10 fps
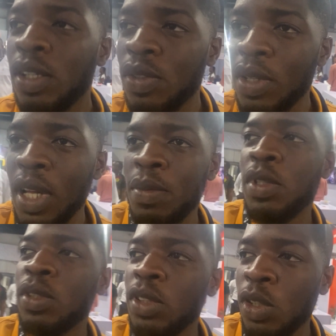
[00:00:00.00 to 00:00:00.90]
So now I'm
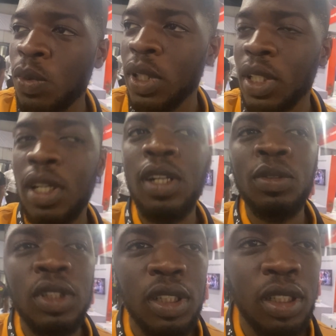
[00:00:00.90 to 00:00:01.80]
still just walking
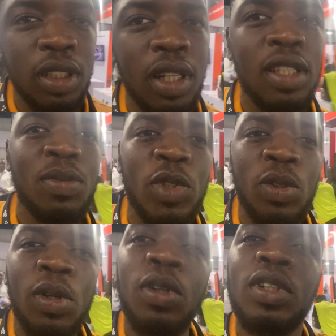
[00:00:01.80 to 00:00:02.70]
around the
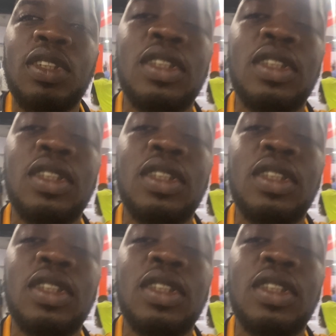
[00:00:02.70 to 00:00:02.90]
exhibition hall.